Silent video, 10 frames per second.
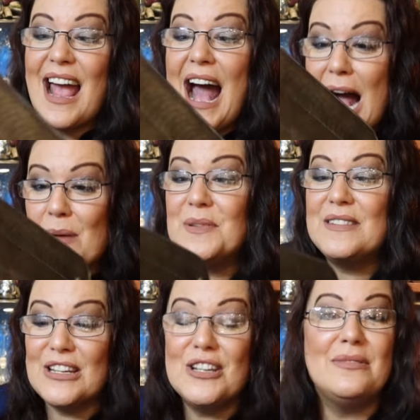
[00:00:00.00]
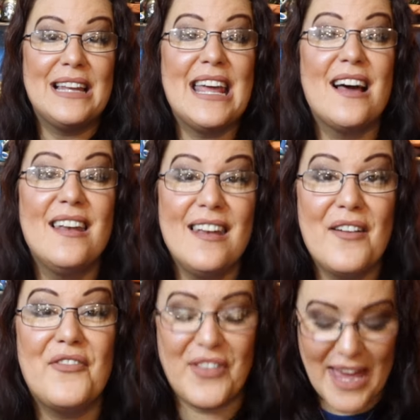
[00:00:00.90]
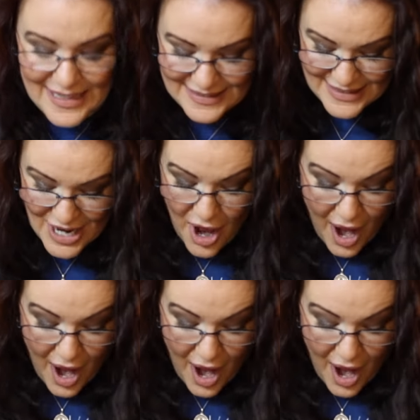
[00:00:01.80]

I absolutely love this.